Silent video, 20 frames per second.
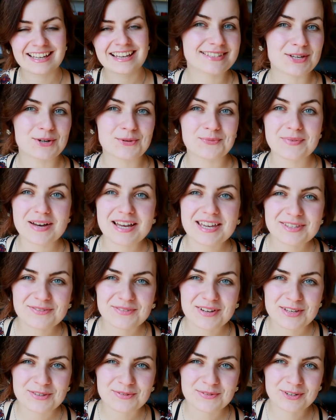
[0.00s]
So, my
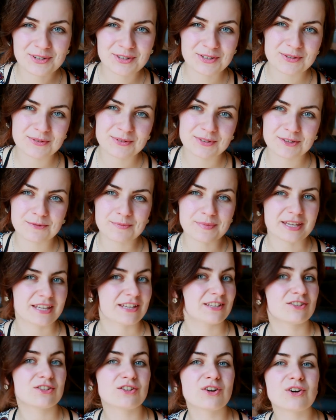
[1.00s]
advice for you would
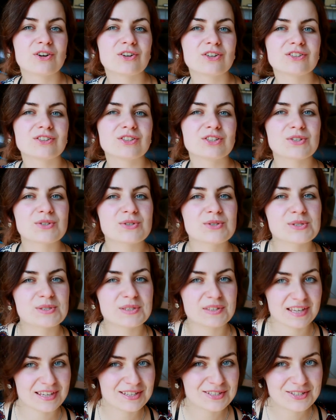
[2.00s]
be don't
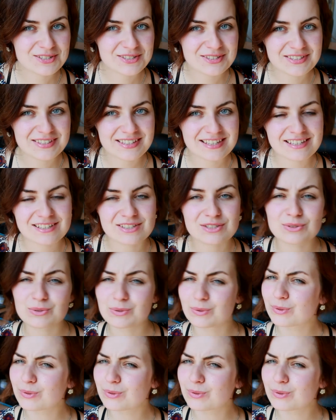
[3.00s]
use agencies,